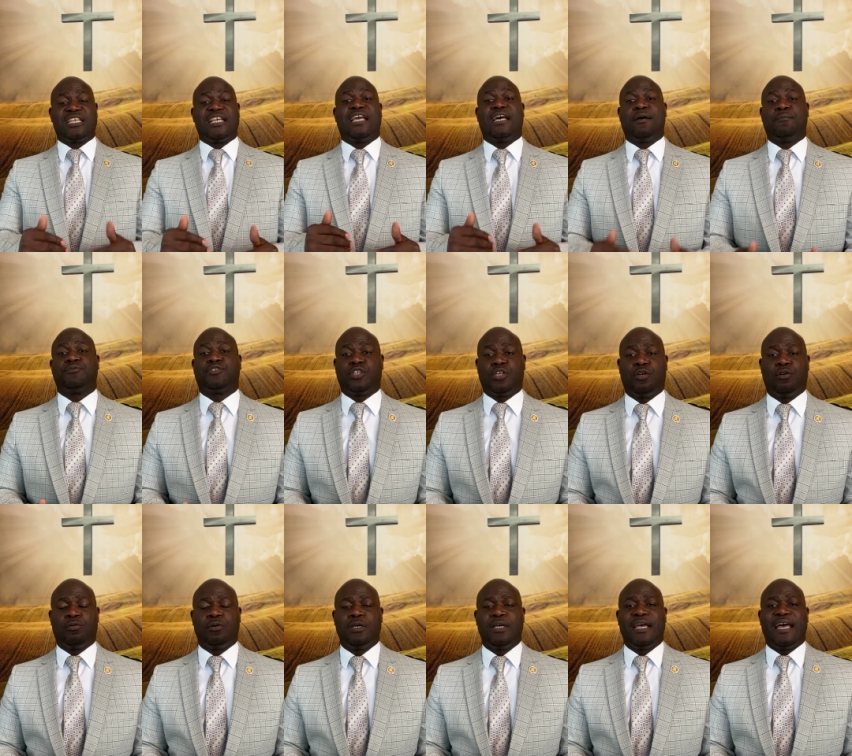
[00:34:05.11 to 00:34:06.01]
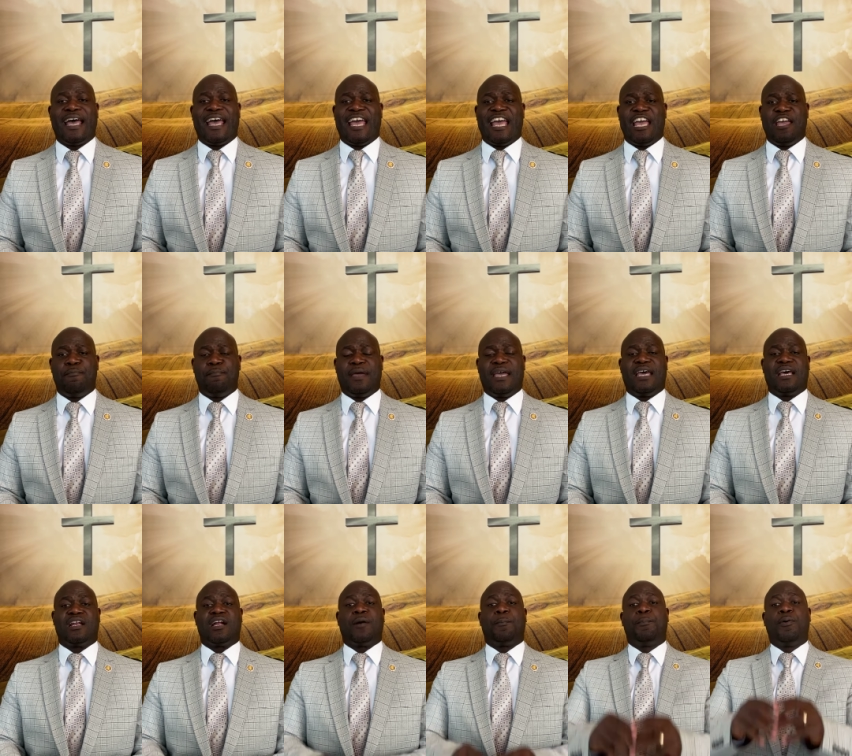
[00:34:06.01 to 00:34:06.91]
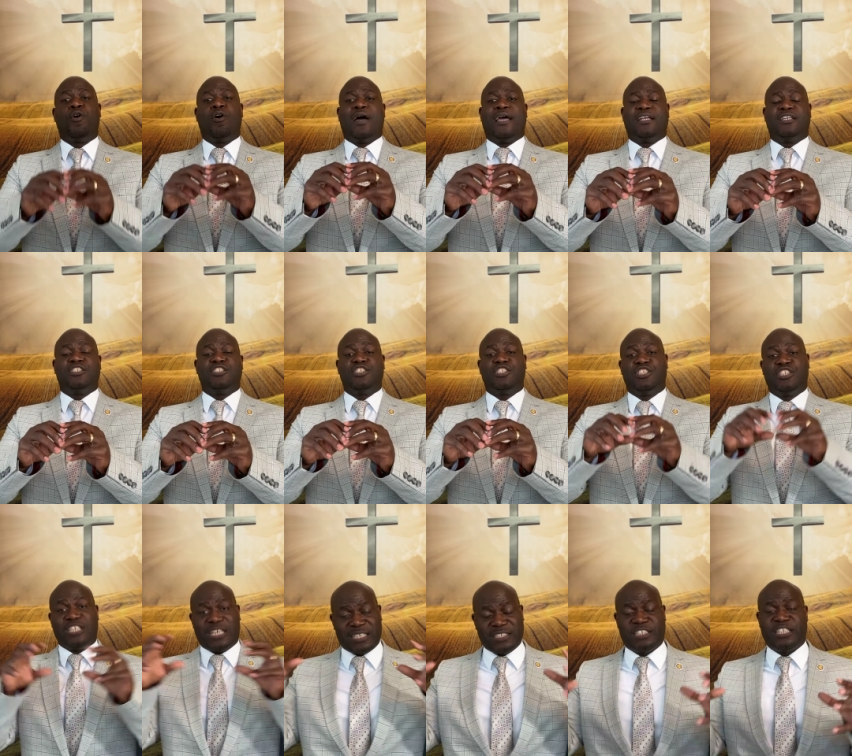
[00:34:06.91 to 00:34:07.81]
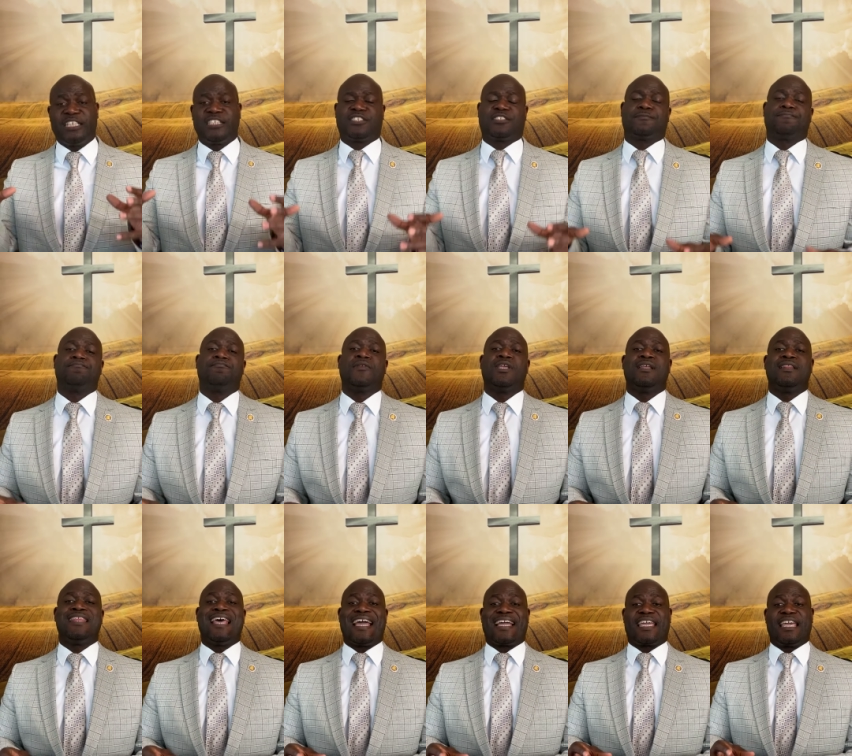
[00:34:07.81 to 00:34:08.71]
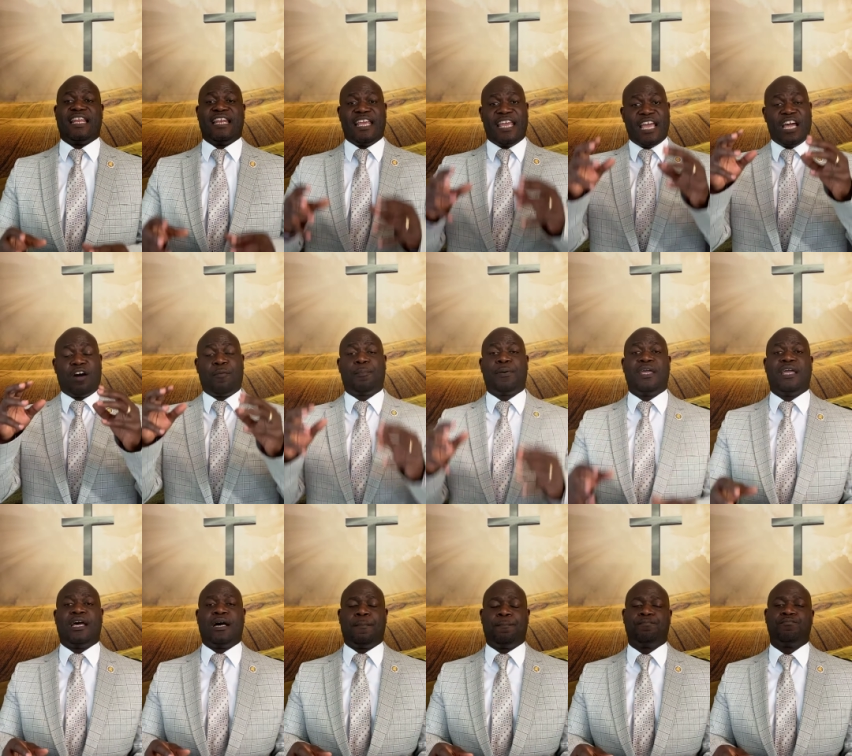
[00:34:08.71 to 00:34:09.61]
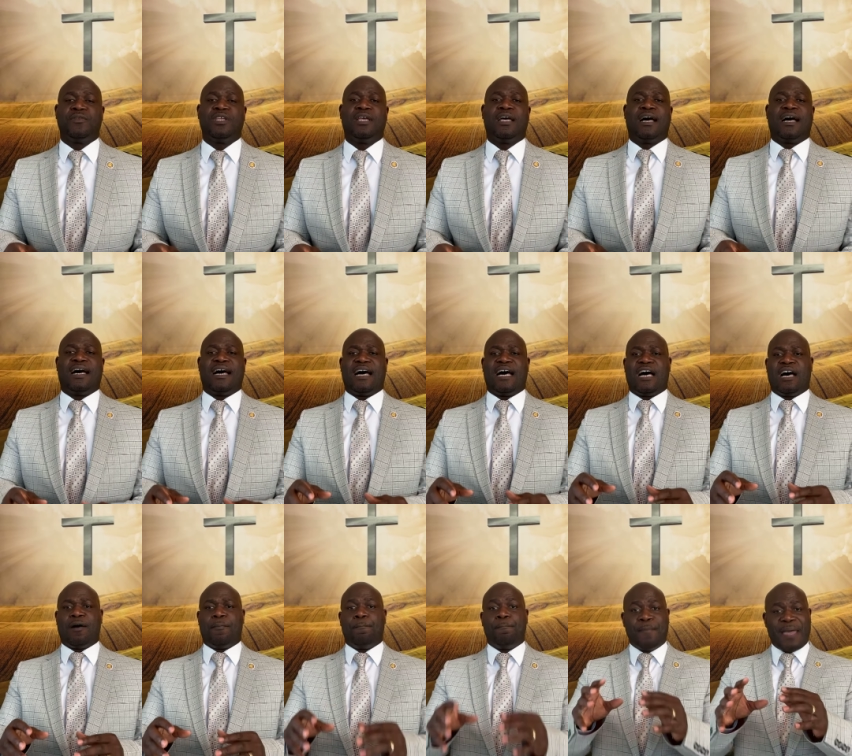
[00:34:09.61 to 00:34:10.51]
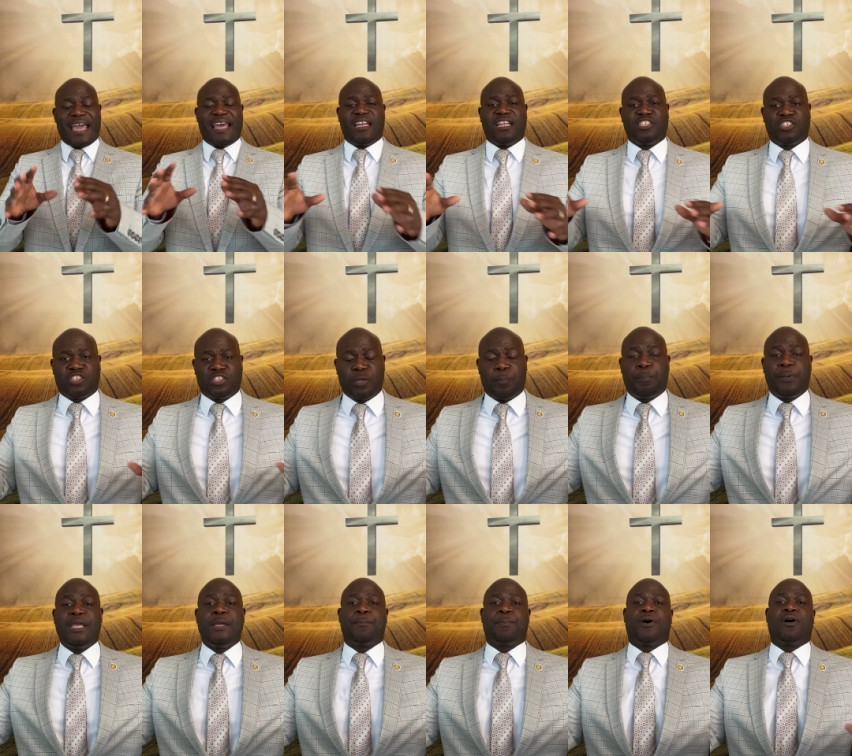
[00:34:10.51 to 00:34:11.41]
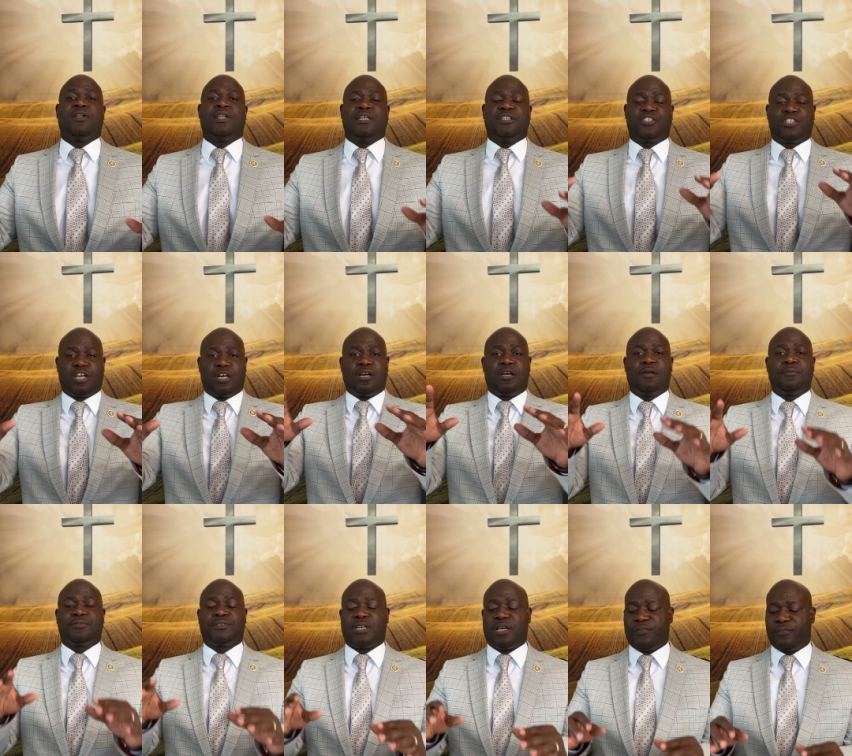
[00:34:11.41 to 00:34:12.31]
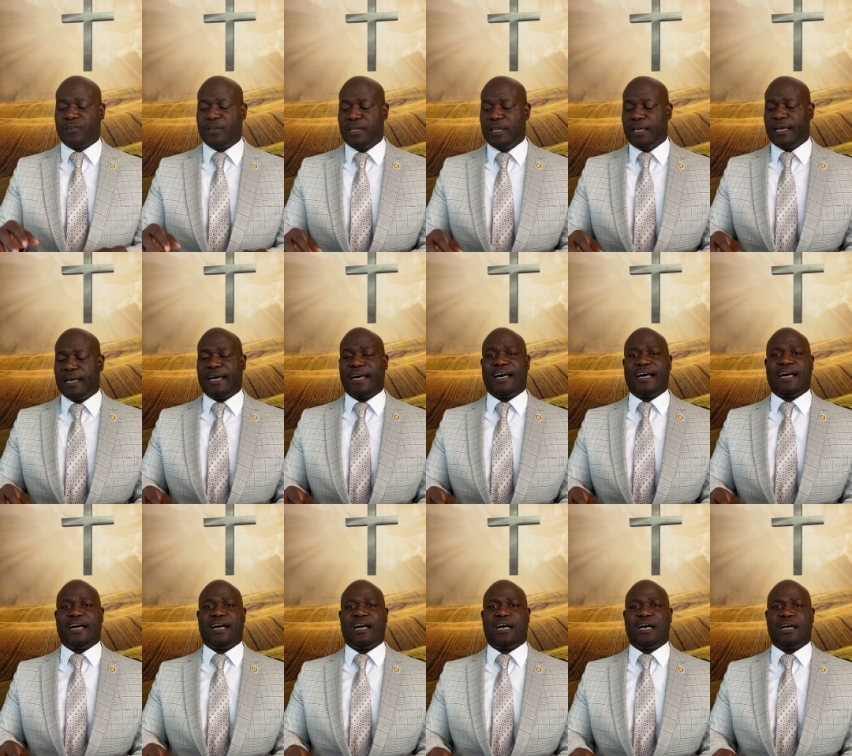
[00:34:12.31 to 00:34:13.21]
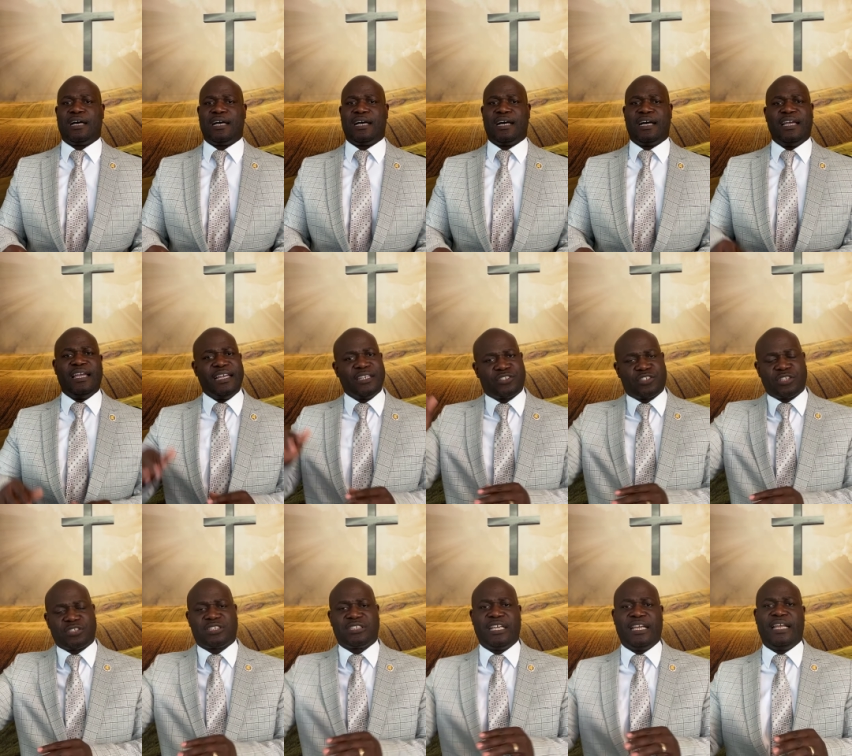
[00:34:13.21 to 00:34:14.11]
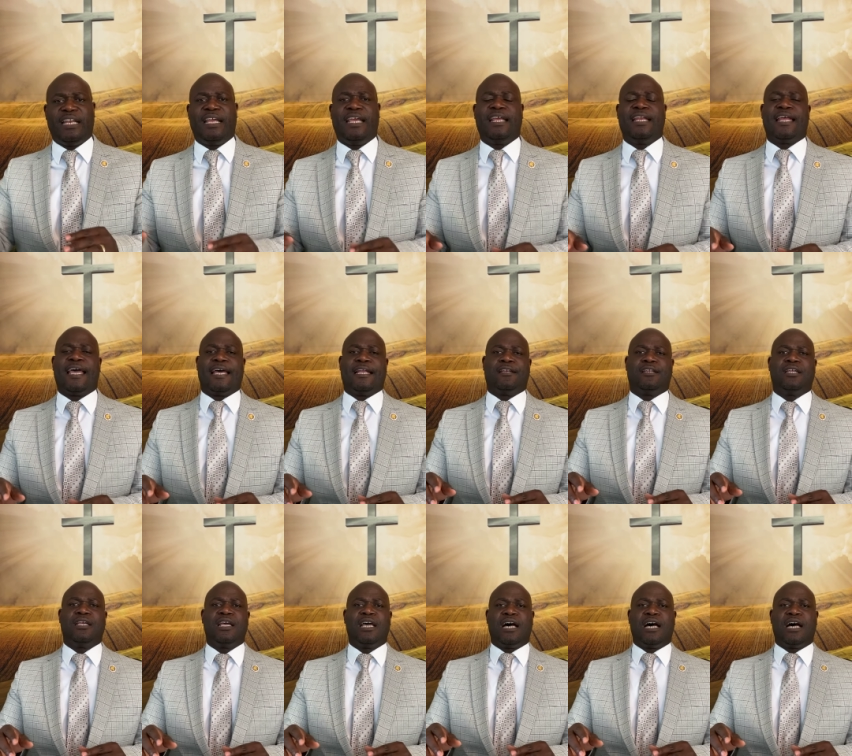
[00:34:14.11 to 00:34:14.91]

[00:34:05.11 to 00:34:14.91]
him to, amen, appoint judges that can help him uh, manage the people in terms of uh, uh, interceding and,